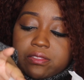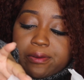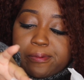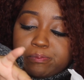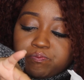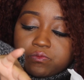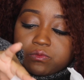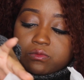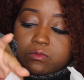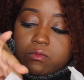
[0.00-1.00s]
there.
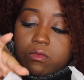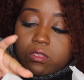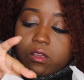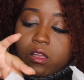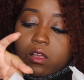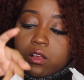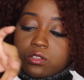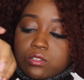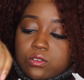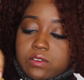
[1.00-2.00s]

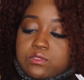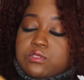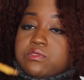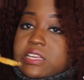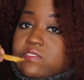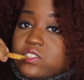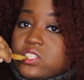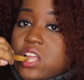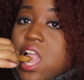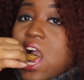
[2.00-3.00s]
So you have two flavors.